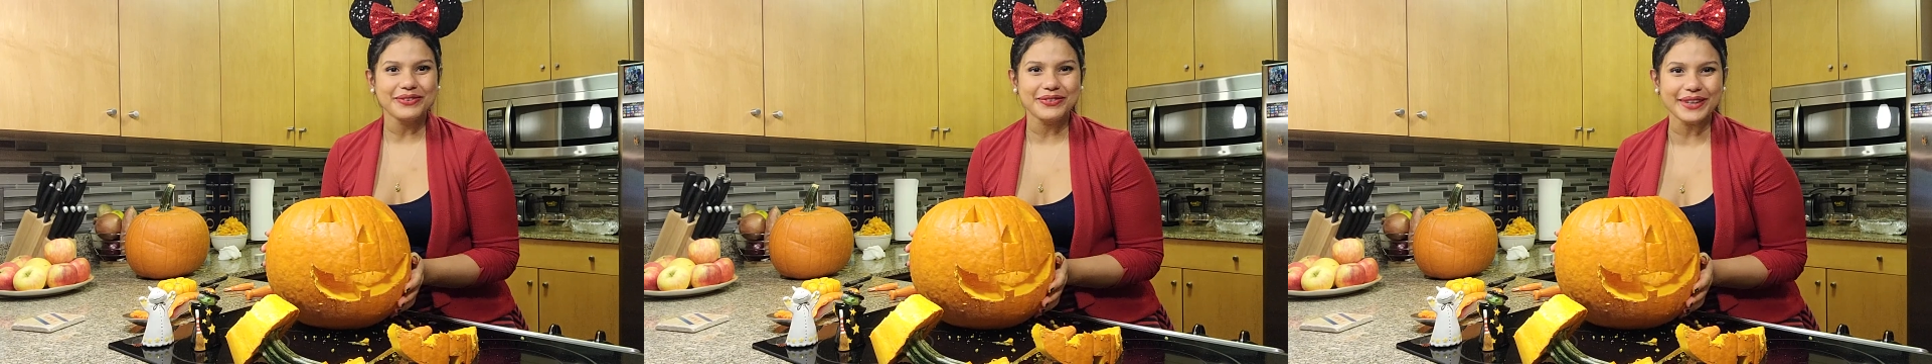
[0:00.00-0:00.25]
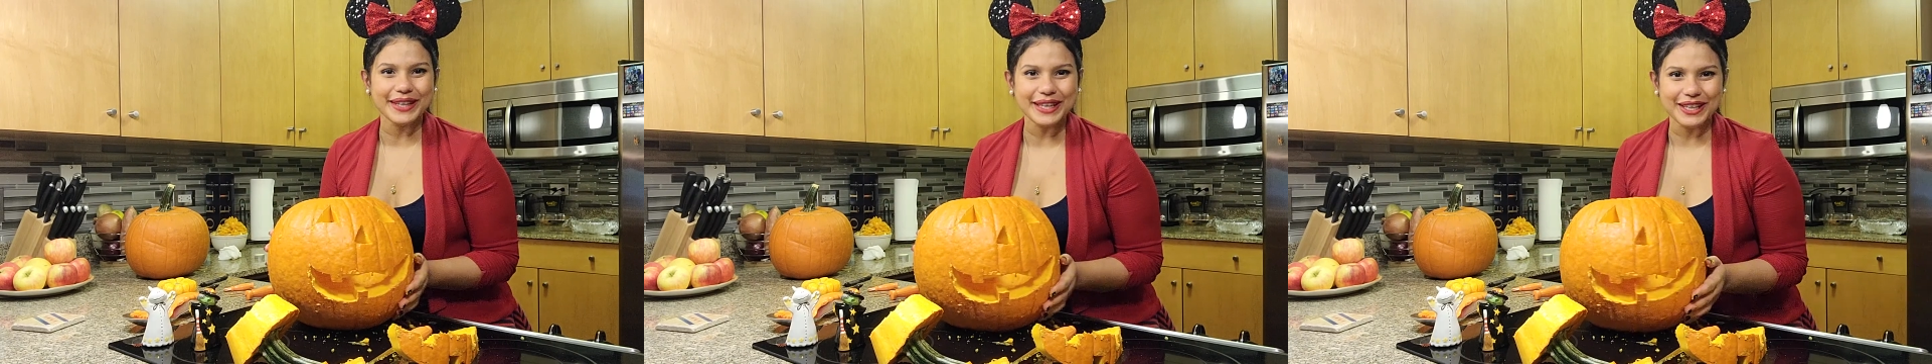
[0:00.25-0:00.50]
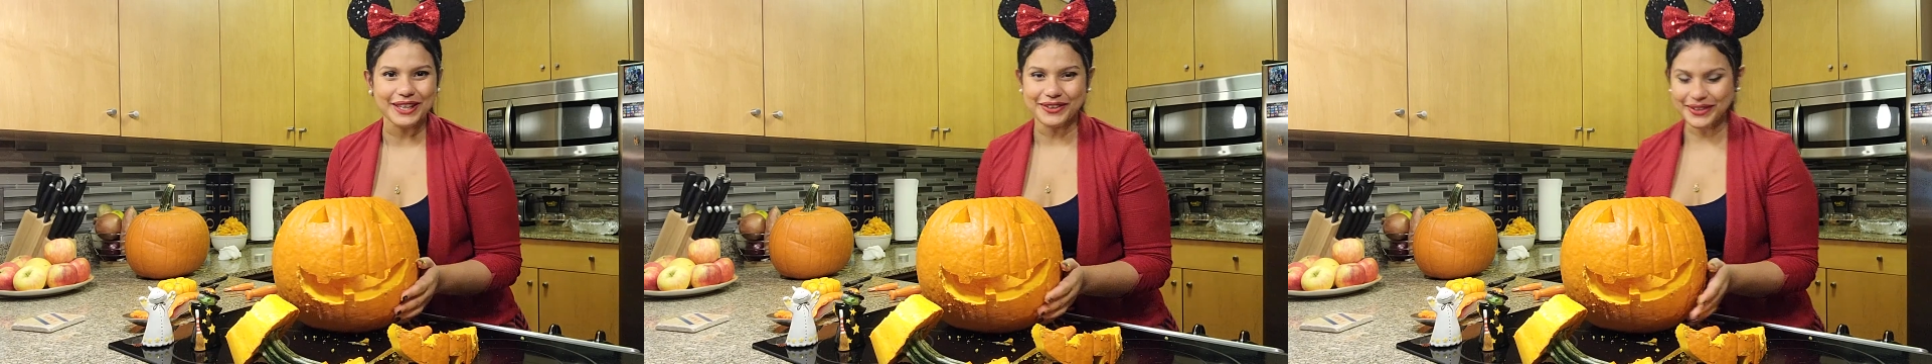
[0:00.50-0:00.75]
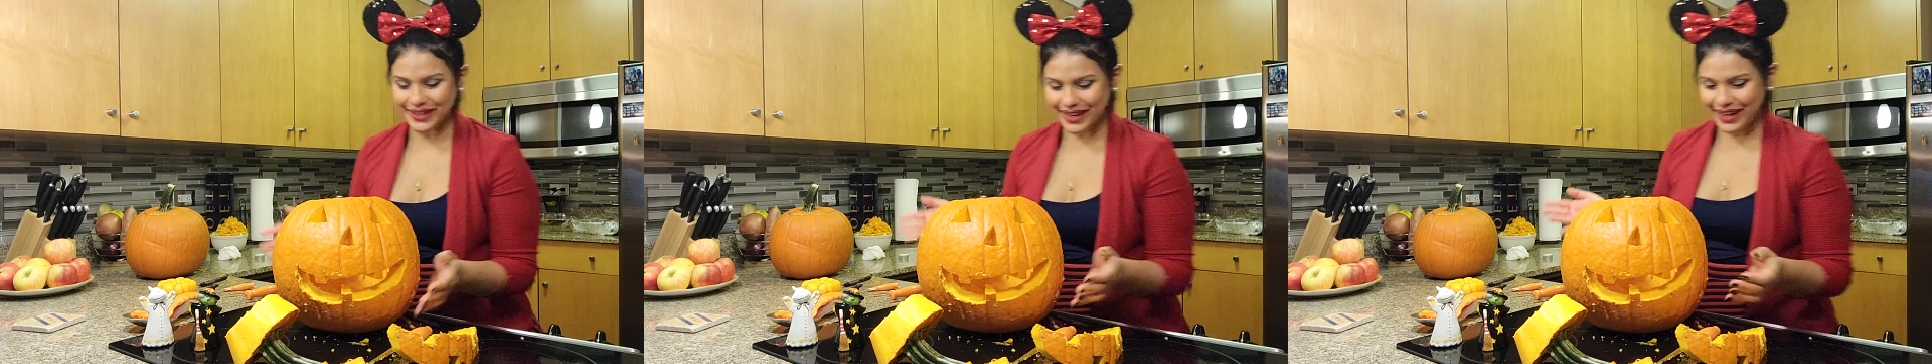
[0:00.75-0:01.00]
really cute.
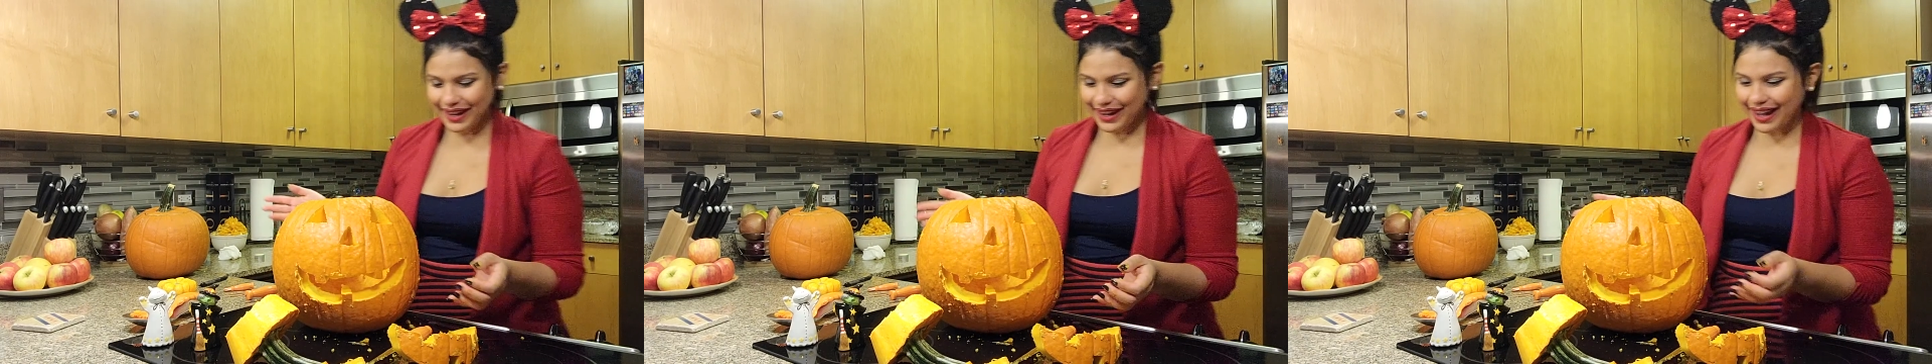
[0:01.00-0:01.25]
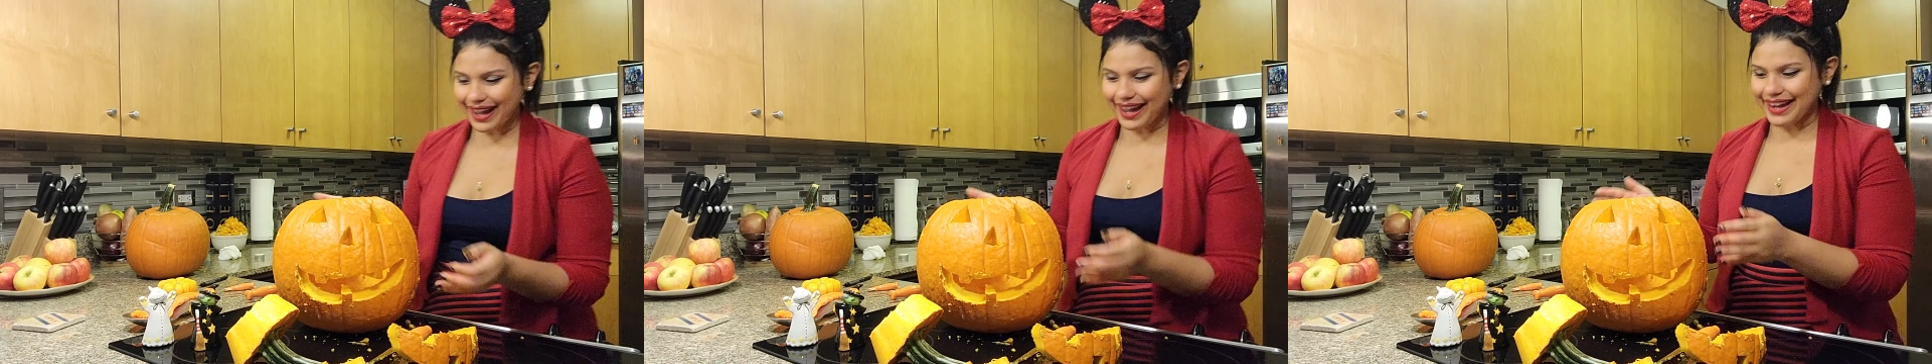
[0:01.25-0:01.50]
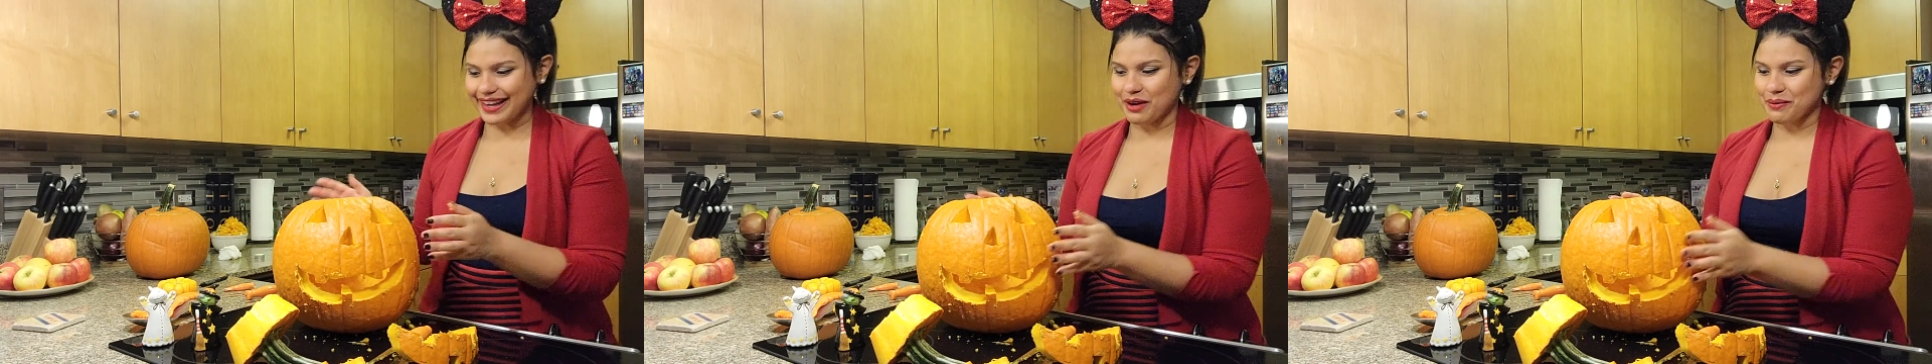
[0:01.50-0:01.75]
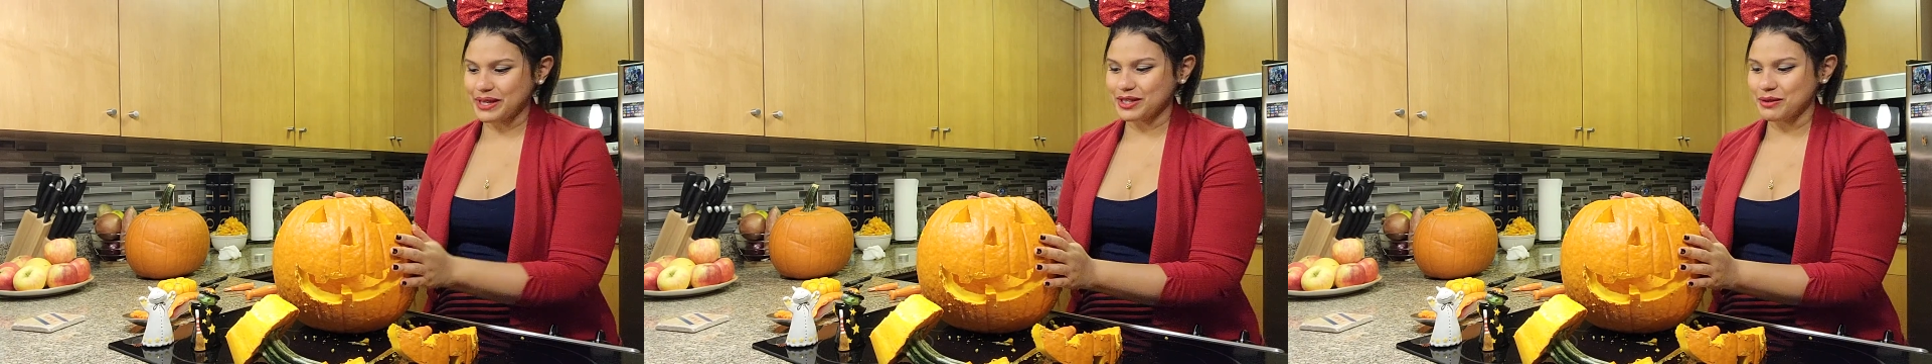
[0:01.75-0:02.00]
I can't
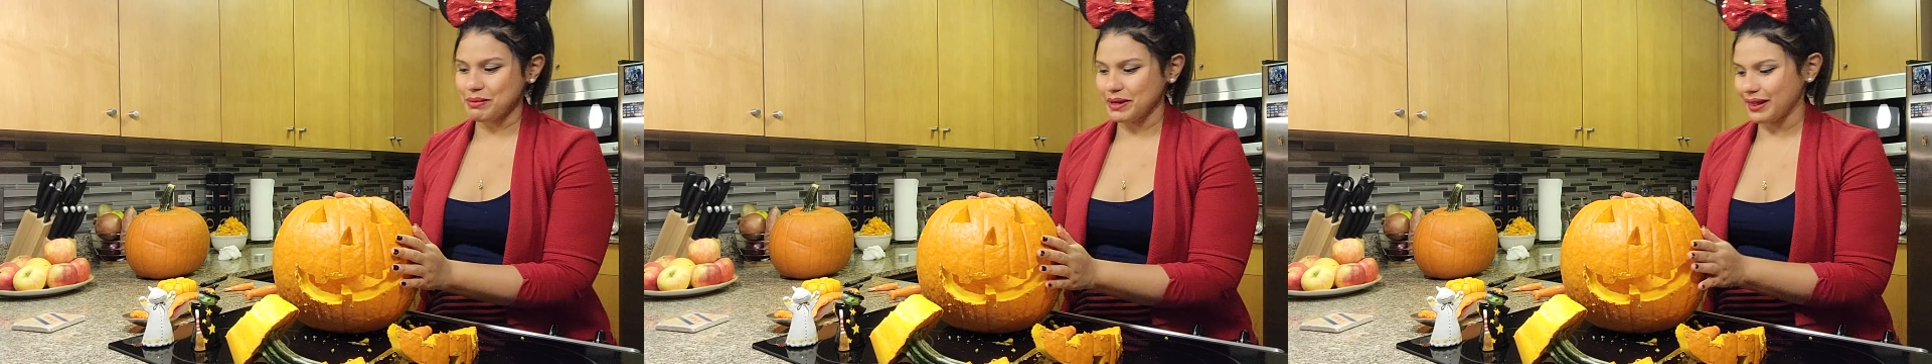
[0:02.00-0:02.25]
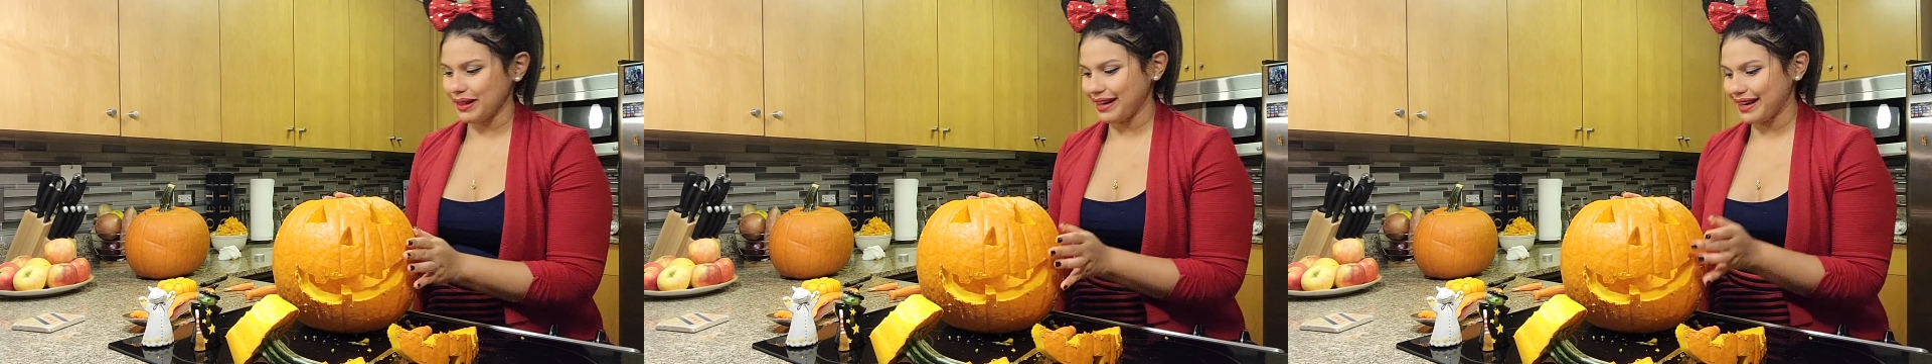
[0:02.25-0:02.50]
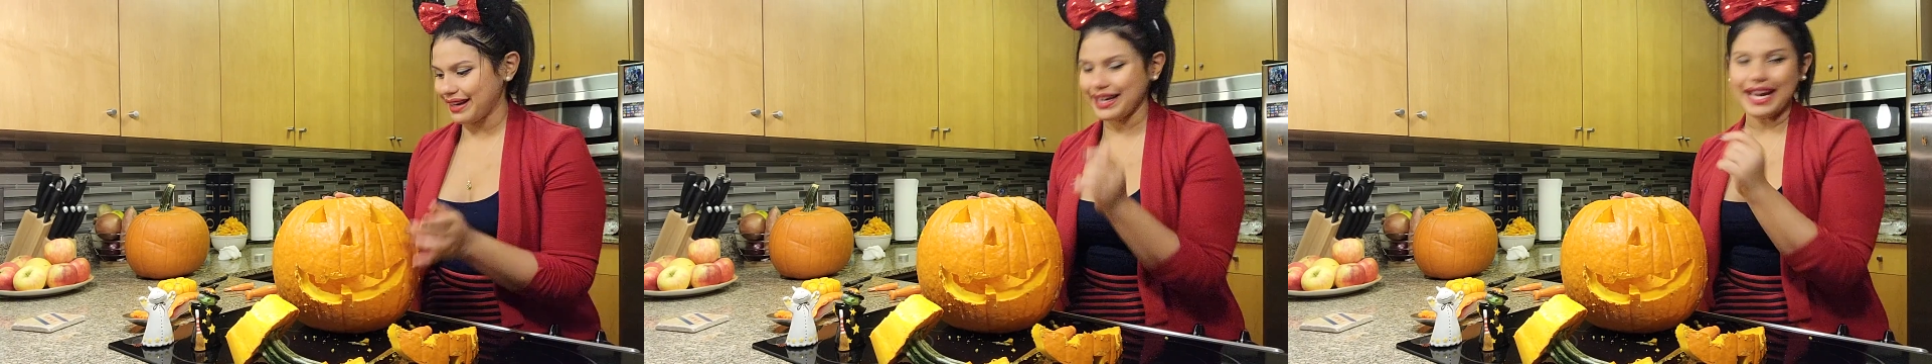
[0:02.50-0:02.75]
wait to put the